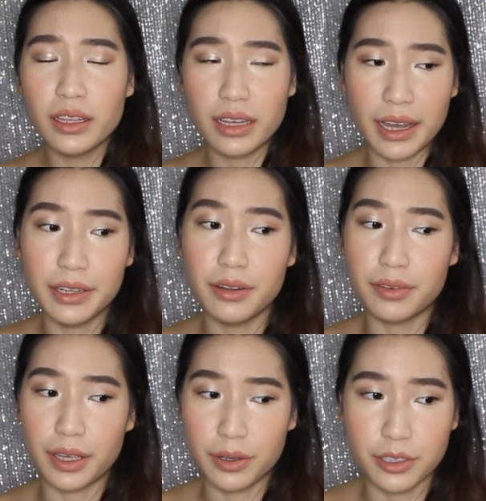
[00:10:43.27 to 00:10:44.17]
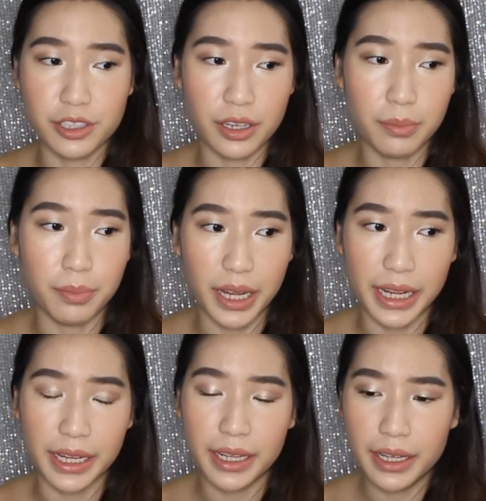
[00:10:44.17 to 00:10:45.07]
kind of a cushion, but